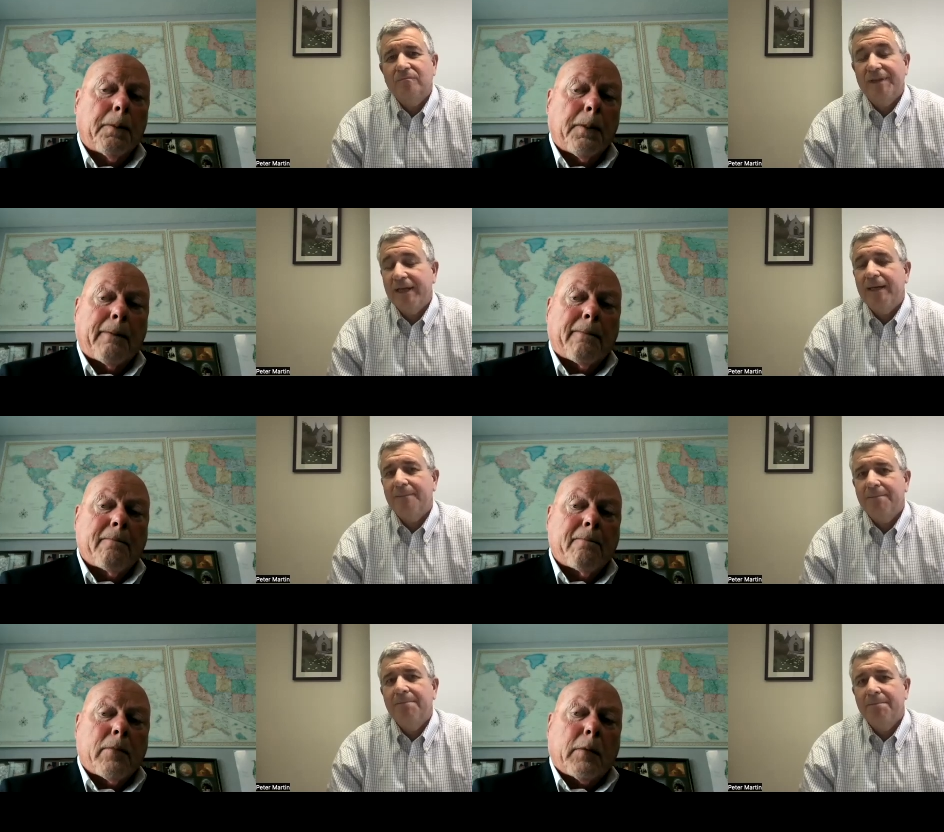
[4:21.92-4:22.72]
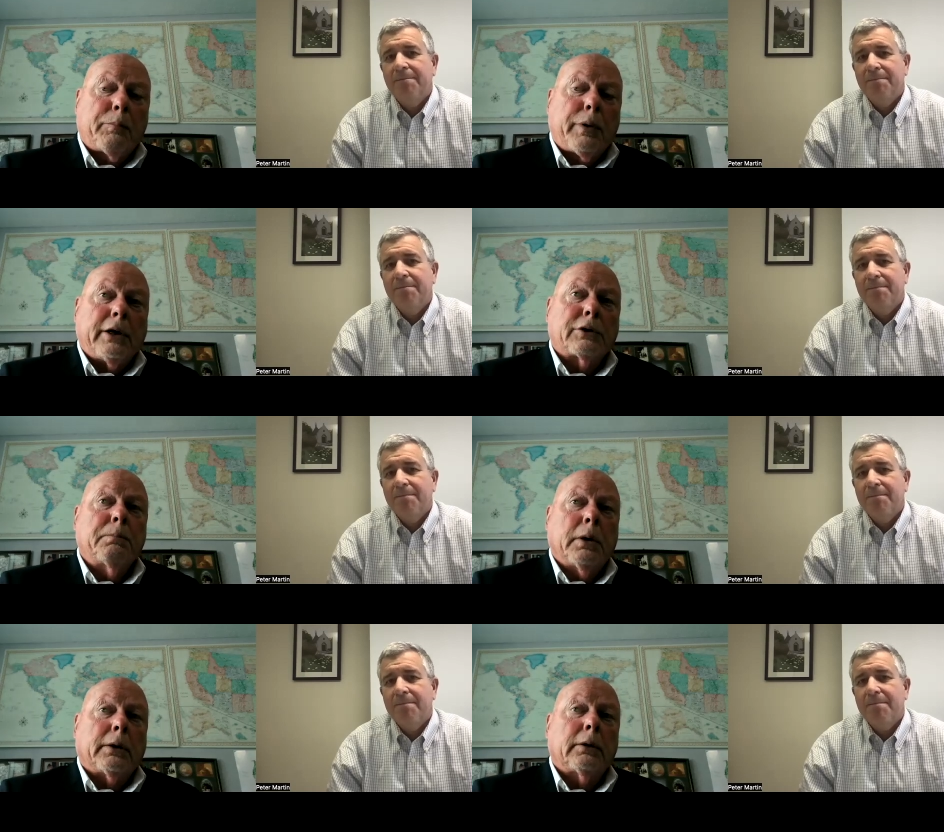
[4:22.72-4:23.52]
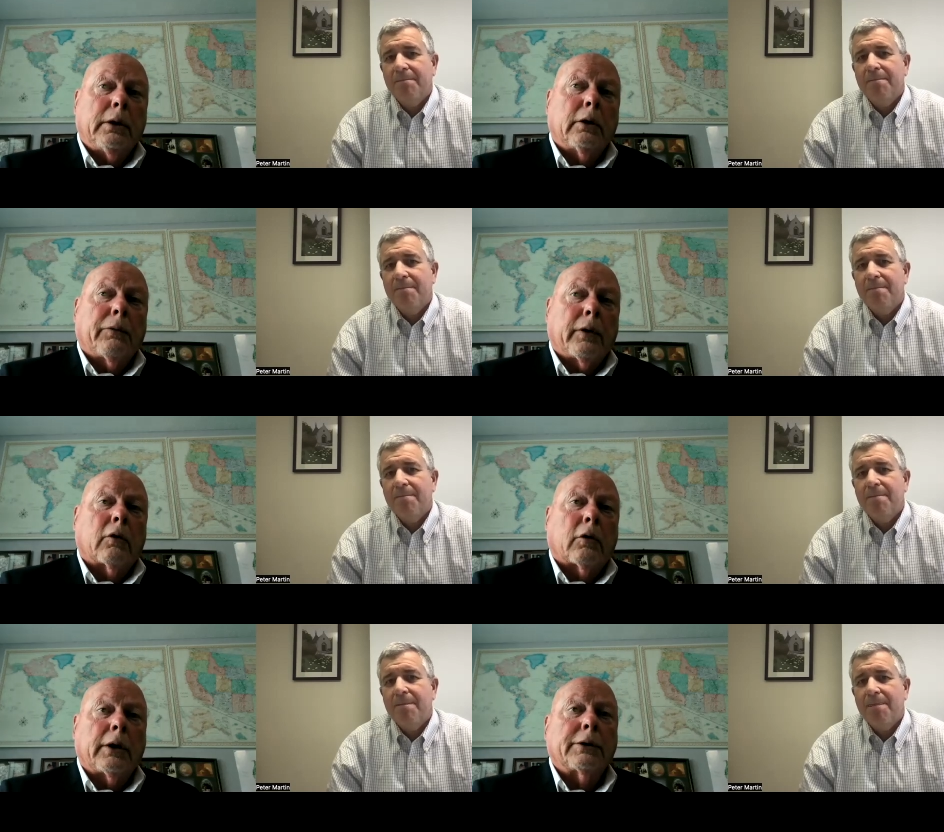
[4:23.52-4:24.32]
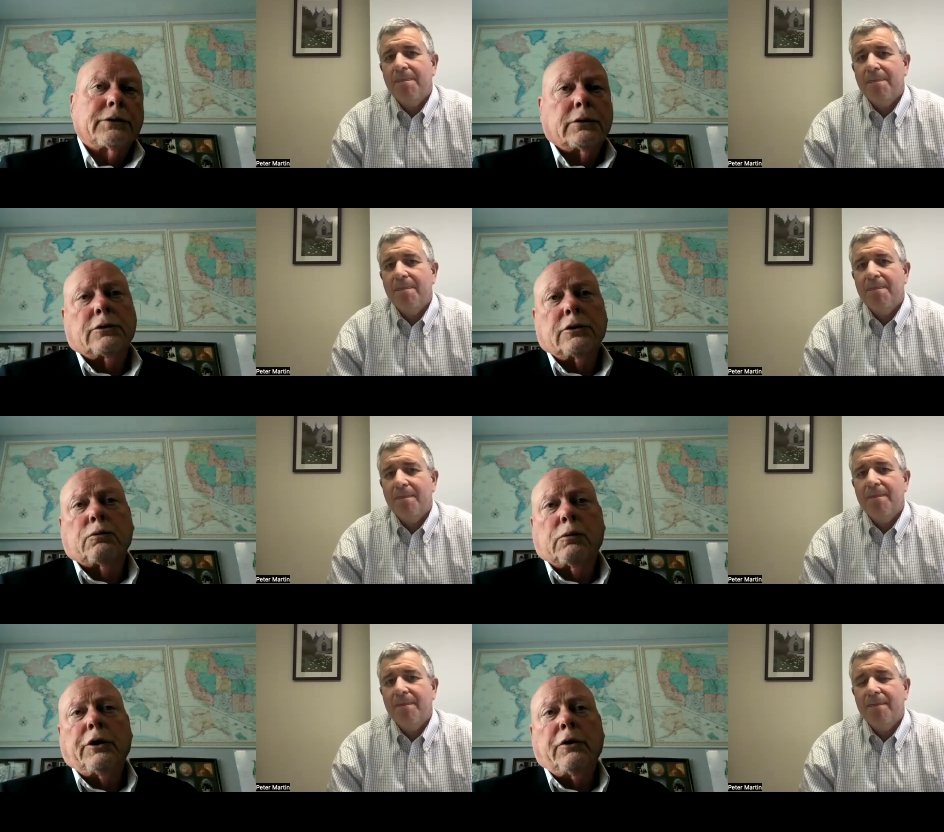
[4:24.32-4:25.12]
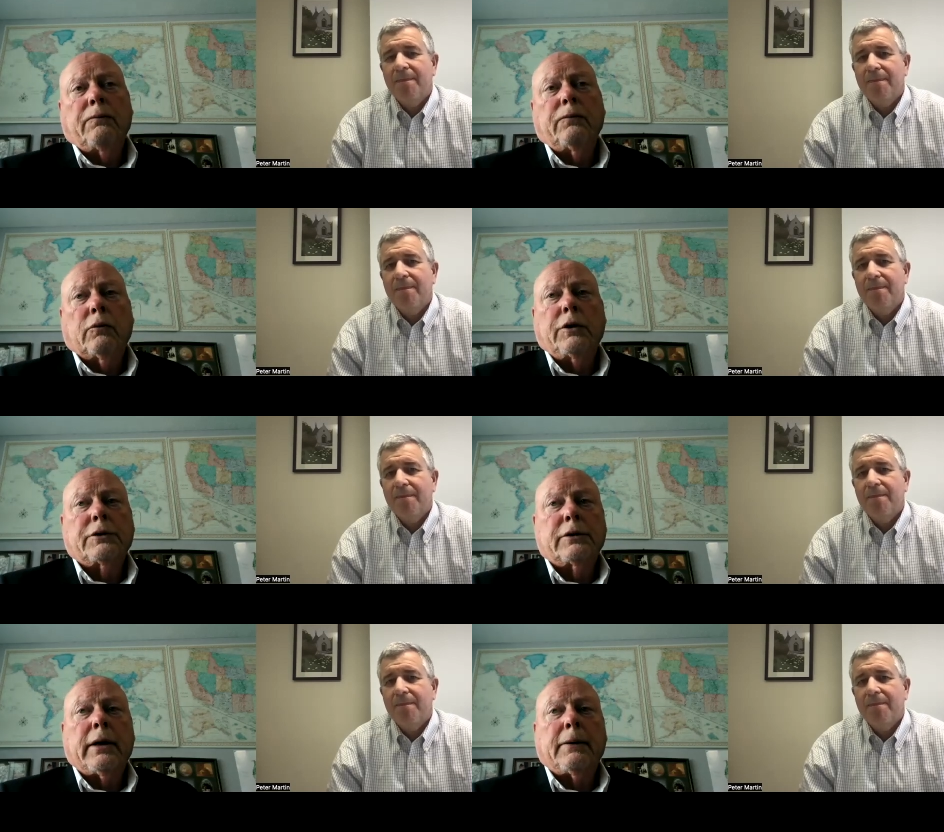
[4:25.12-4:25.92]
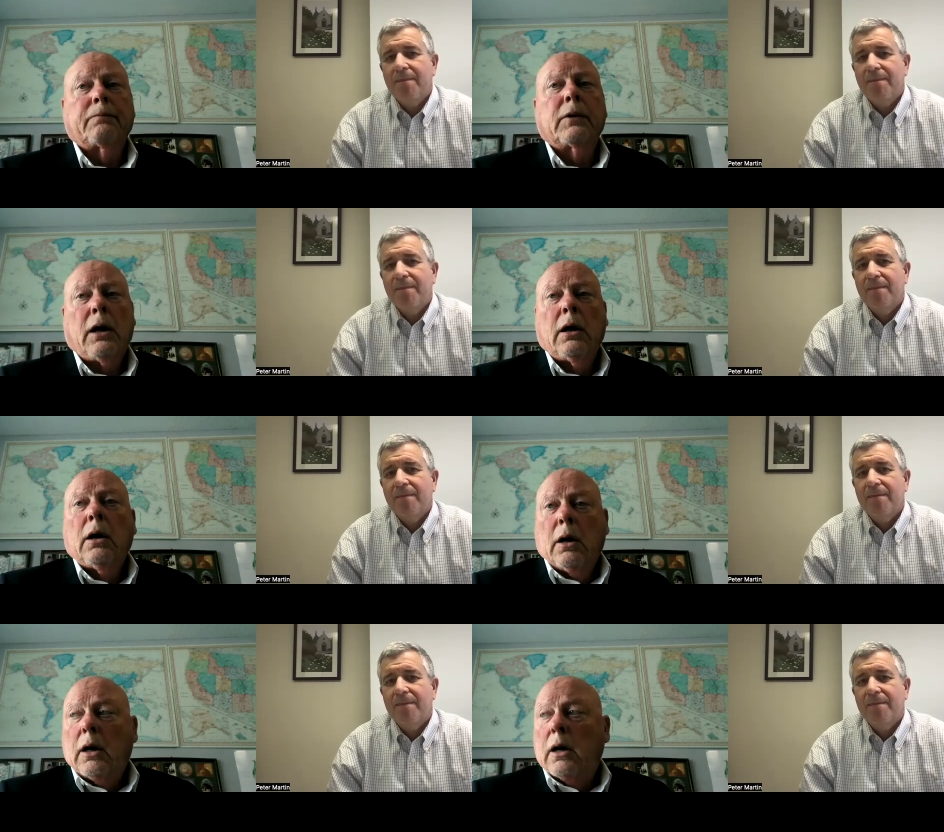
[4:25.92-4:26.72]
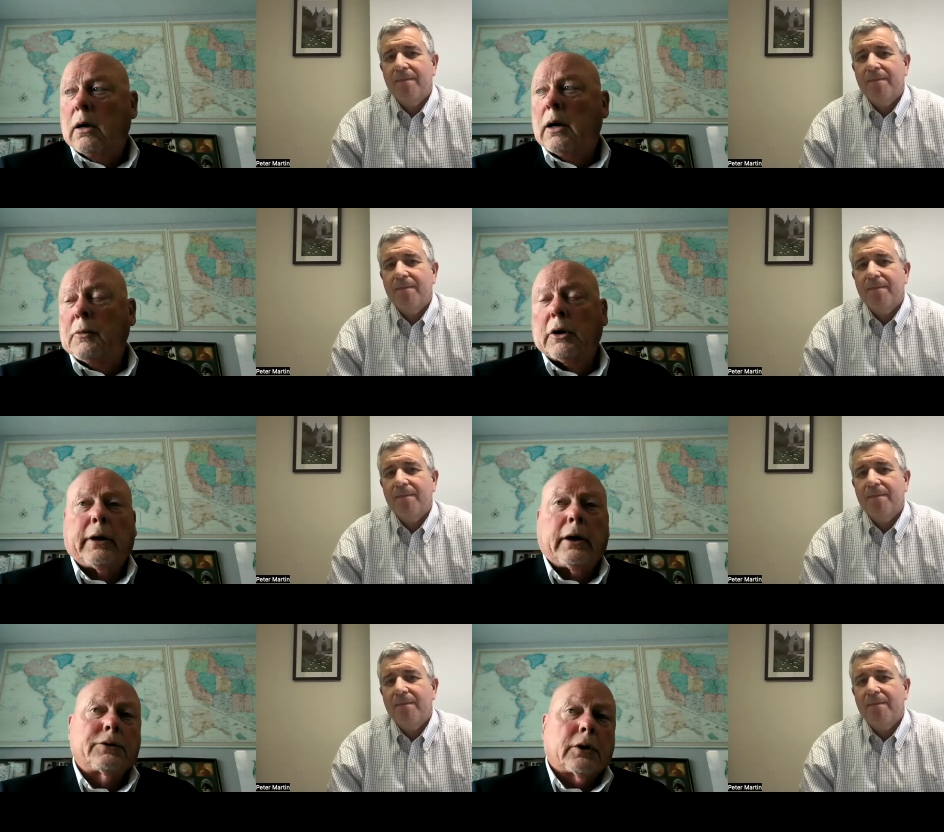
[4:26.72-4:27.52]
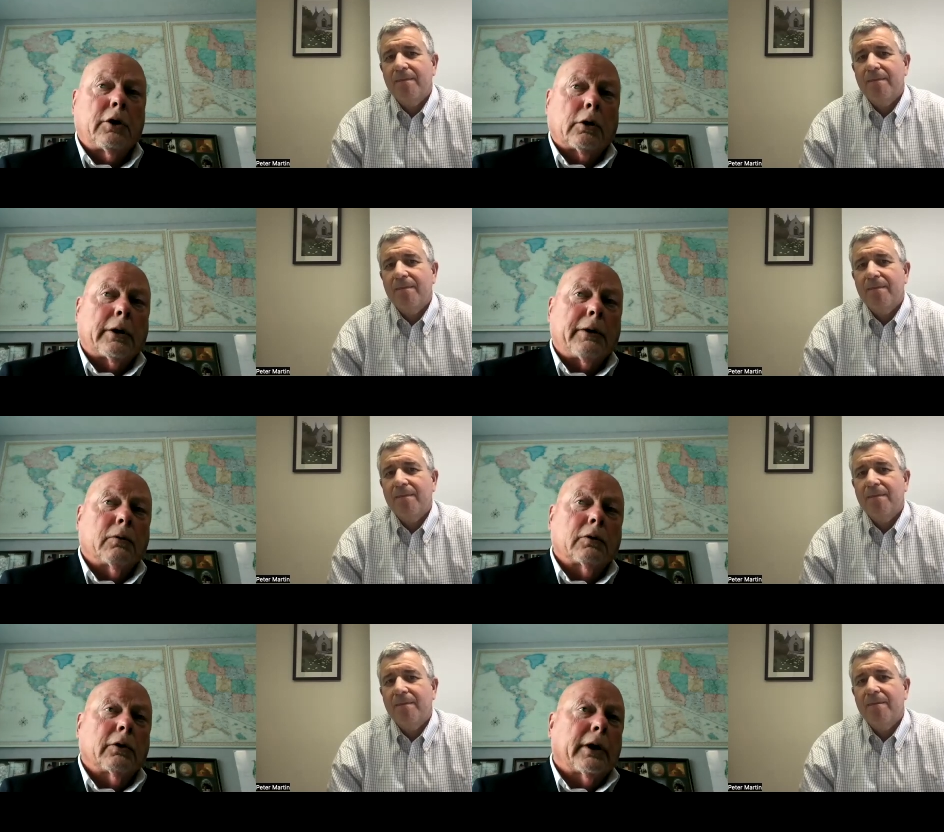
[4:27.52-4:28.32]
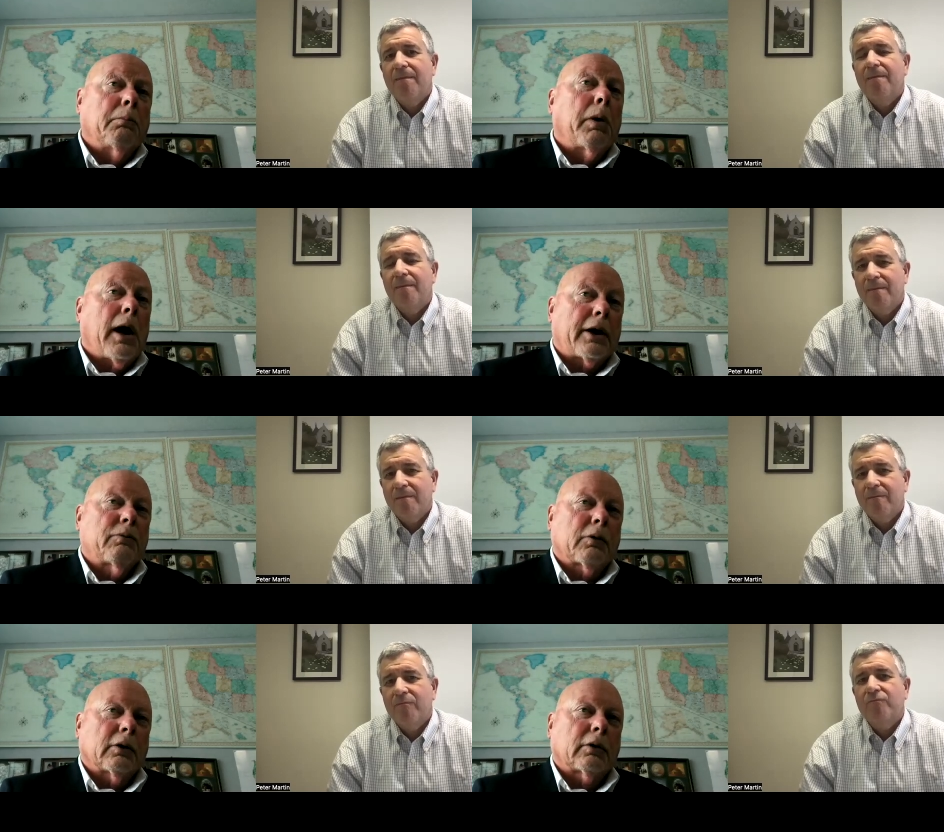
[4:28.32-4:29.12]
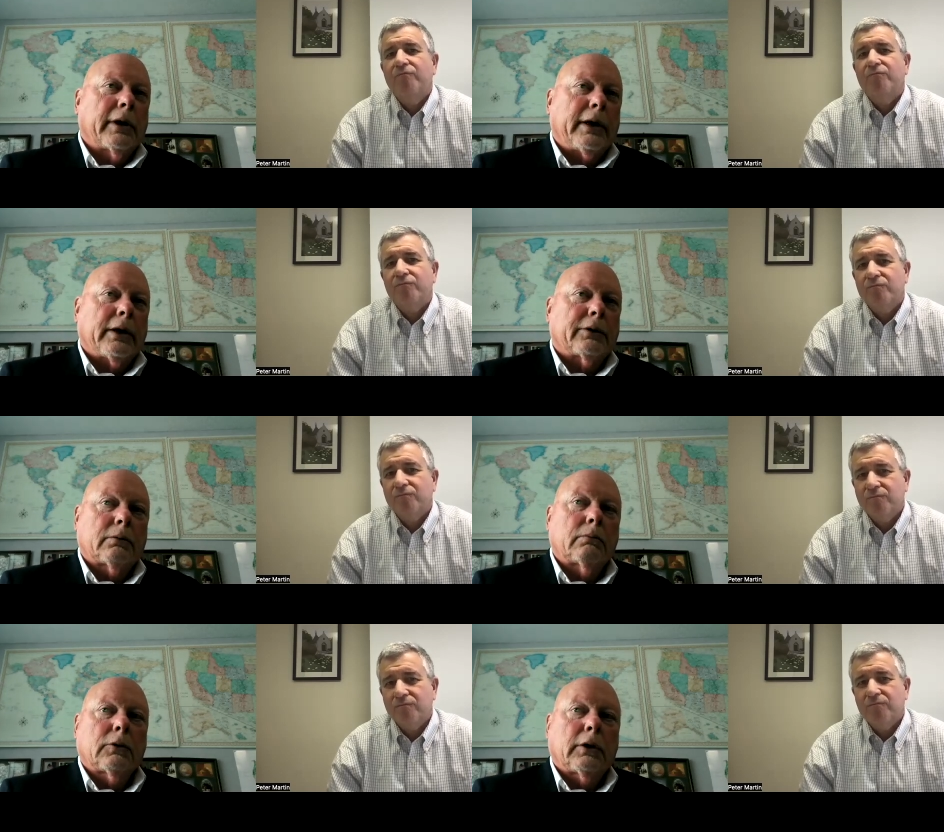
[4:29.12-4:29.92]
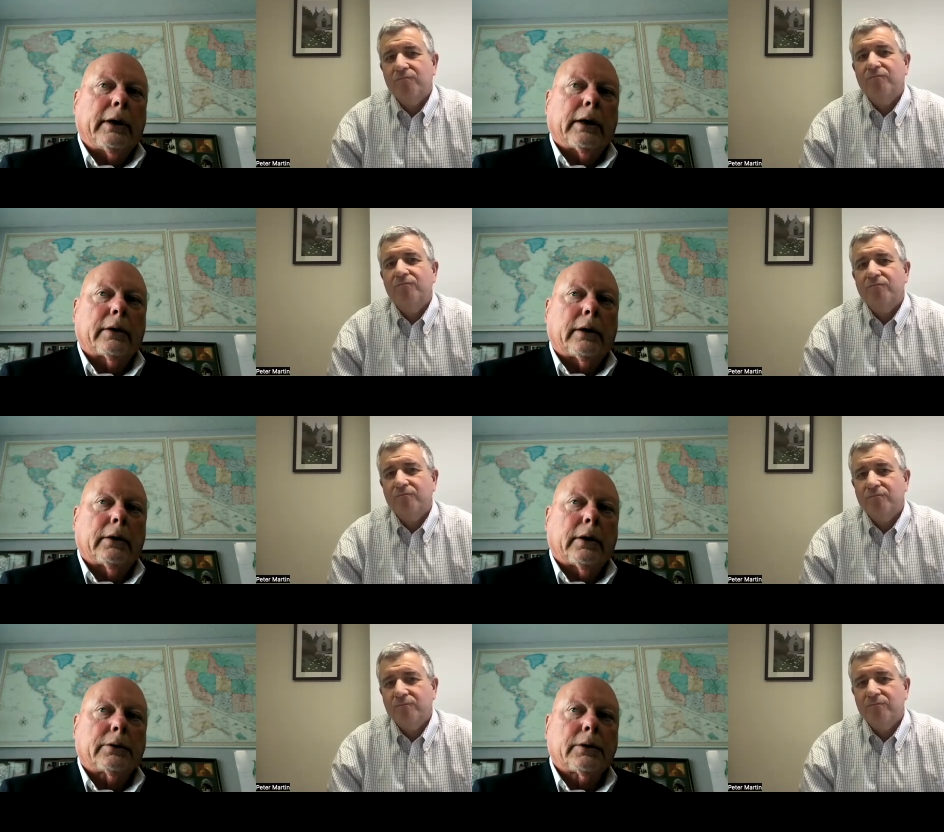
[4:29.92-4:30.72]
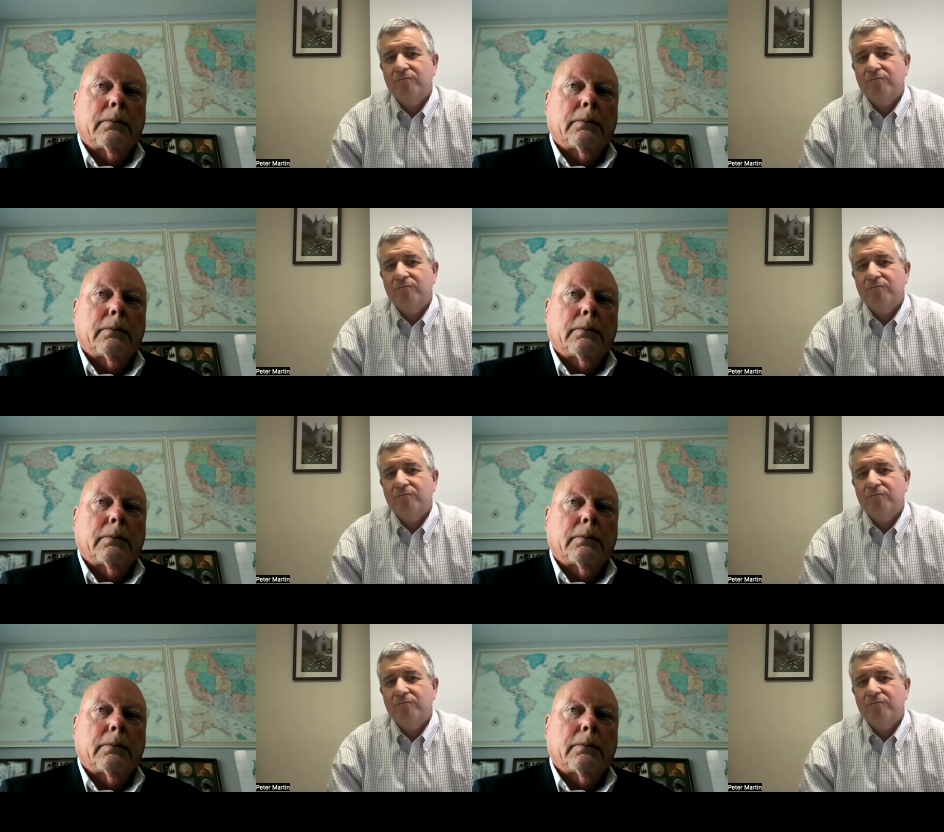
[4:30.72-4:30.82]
Speaker 1: yeah. piece. But you know, there are instances when you when you say uh, I'm going to get security. We'll go get a box. We're going to clean up clean up that desk.